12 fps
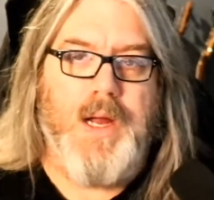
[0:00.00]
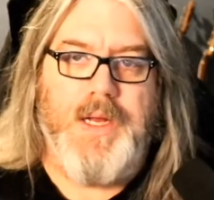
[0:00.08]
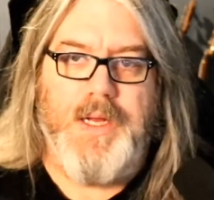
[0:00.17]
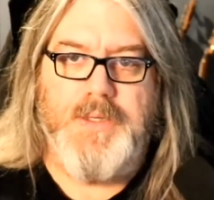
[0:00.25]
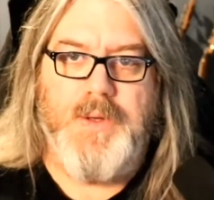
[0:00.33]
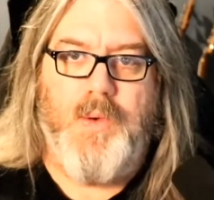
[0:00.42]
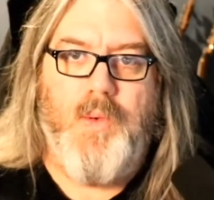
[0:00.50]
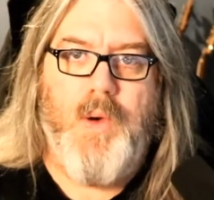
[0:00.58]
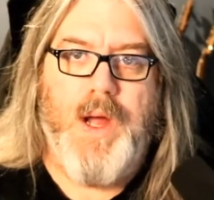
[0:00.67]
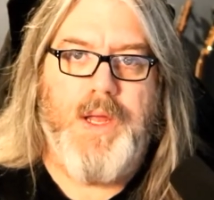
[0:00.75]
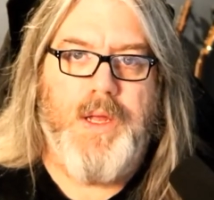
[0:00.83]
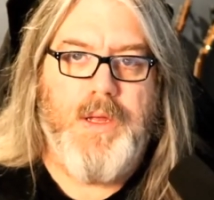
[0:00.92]
ideas of
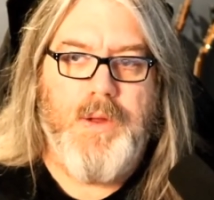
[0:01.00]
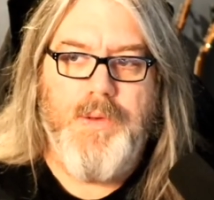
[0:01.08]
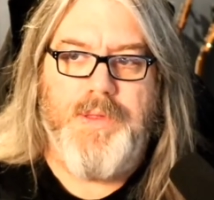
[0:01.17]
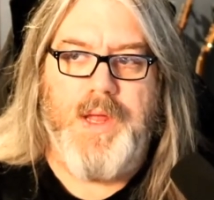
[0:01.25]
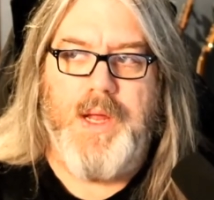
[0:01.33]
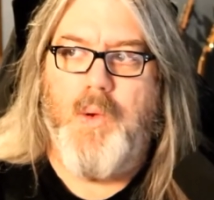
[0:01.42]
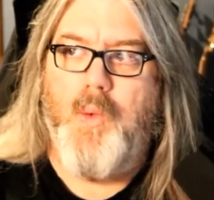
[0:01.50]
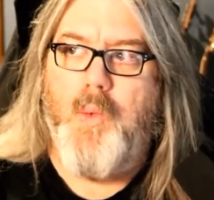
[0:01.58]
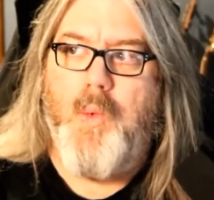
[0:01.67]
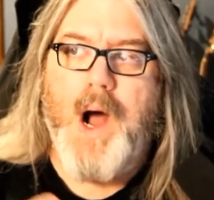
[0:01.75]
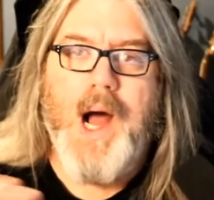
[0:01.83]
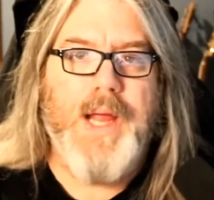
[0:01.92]
what you think,
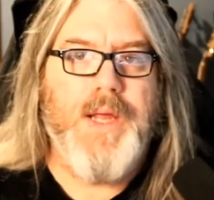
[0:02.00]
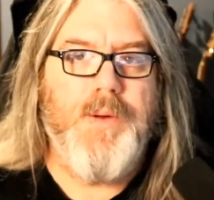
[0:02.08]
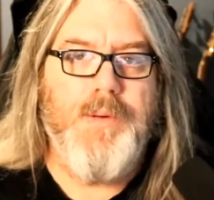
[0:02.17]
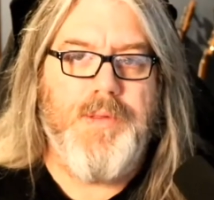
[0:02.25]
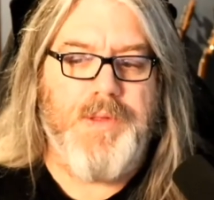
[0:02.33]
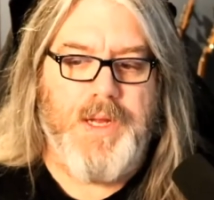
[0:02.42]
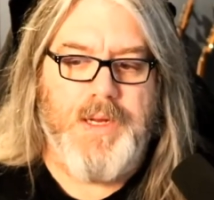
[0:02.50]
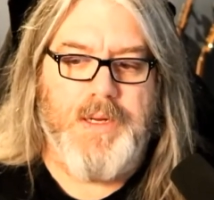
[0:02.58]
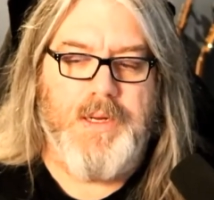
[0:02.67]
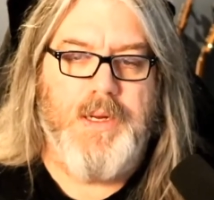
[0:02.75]
why you think